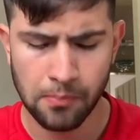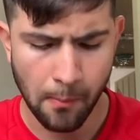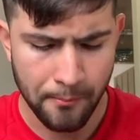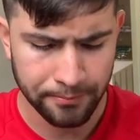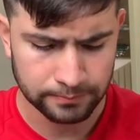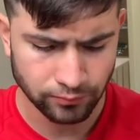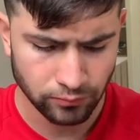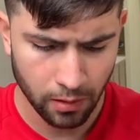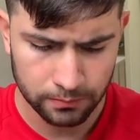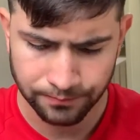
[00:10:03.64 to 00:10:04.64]
Mm.
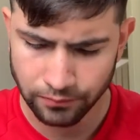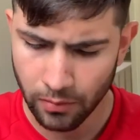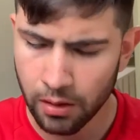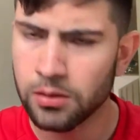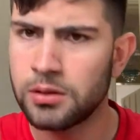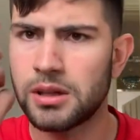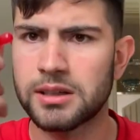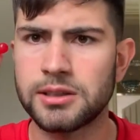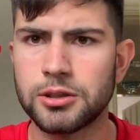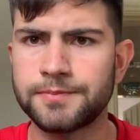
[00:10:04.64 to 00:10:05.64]
Like a
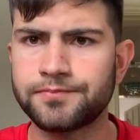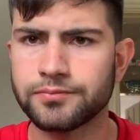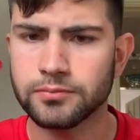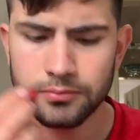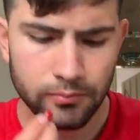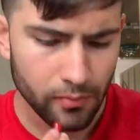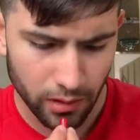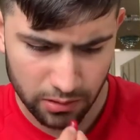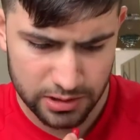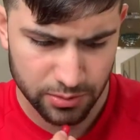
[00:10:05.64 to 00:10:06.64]
little
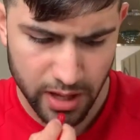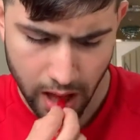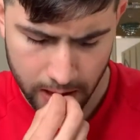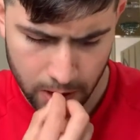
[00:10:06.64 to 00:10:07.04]
red sweet.